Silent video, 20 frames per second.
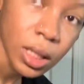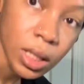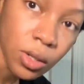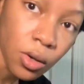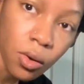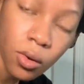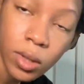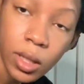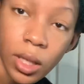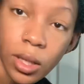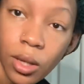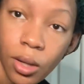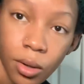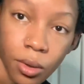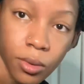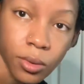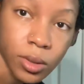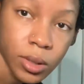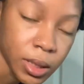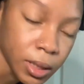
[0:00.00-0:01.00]
only
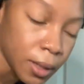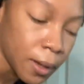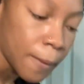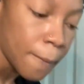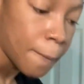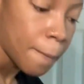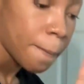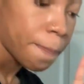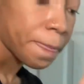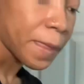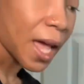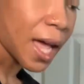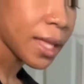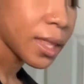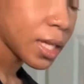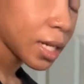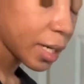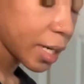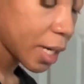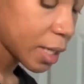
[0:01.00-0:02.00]
those. I
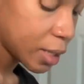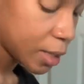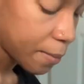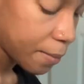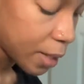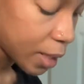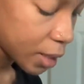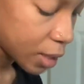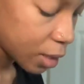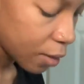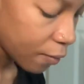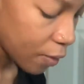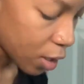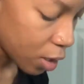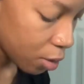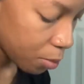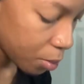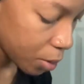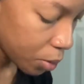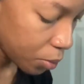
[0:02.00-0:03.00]
thought I had to mix
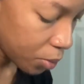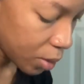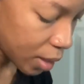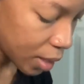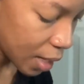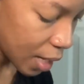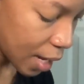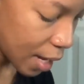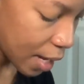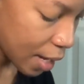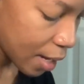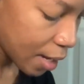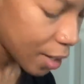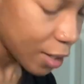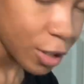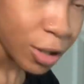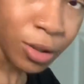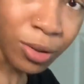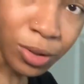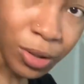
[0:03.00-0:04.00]
Developer with that.
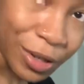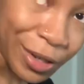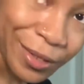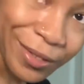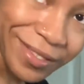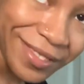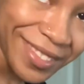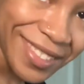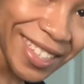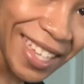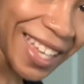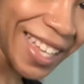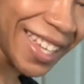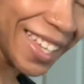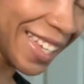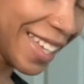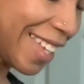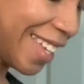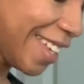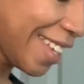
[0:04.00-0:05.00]
You don't.
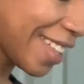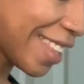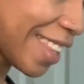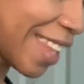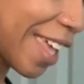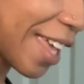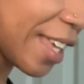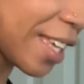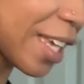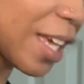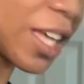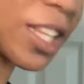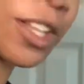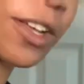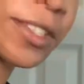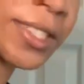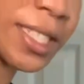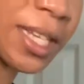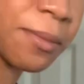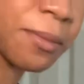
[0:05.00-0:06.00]
Like a
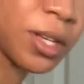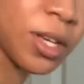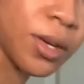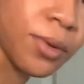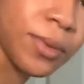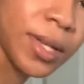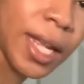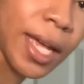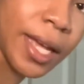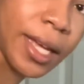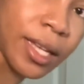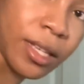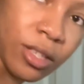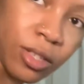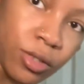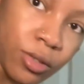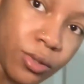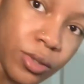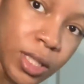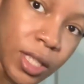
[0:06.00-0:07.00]
long time ago when I
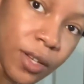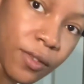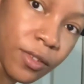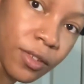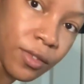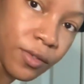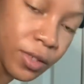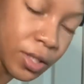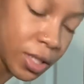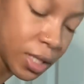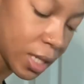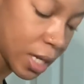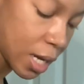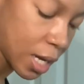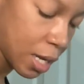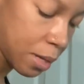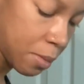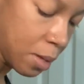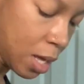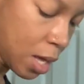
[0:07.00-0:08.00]
used it for the first
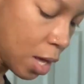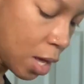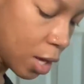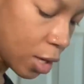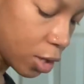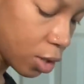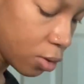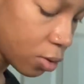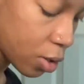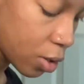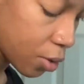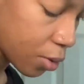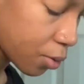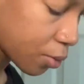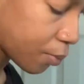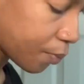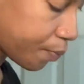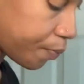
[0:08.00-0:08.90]
time. You don't.